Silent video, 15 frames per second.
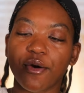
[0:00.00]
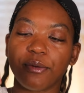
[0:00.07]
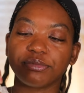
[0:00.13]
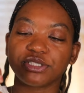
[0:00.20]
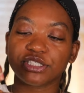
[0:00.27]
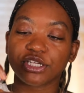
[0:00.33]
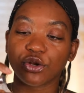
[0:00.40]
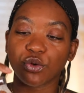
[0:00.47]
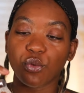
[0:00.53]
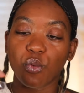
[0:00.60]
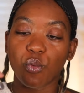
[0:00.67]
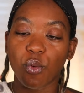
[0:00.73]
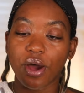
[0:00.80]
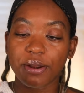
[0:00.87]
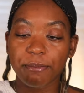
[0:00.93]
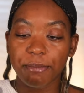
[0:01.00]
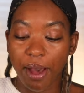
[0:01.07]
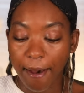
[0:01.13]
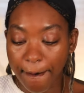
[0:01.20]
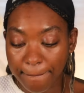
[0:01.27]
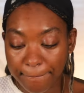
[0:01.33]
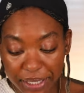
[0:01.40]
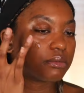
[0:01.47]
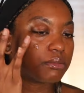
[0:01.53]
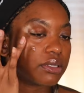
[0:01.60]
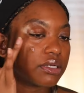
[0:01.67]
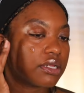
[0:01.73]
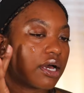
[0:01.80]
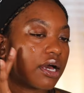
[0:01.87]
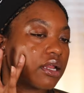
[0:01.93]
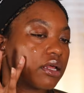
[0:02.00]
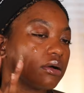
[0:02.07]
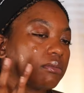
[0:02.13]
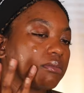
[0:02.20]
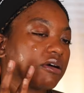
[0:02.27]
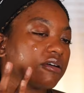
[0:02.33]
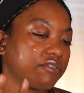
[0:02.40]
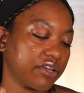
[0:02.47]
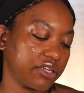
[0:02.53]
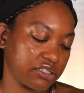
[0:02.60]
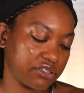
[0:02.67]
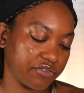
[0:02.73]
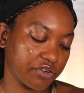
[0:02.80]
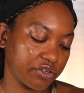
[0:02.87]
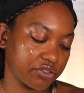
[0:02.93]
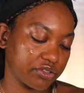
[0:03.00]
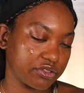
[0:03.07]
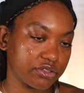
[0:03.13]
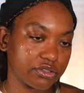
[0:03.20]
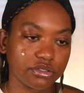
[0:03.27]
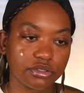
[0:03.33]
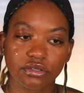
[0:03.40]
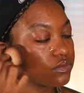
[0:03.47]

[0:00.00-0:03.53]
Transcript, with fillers: i'm just gonna do one pump i'm gonna dot it on my face first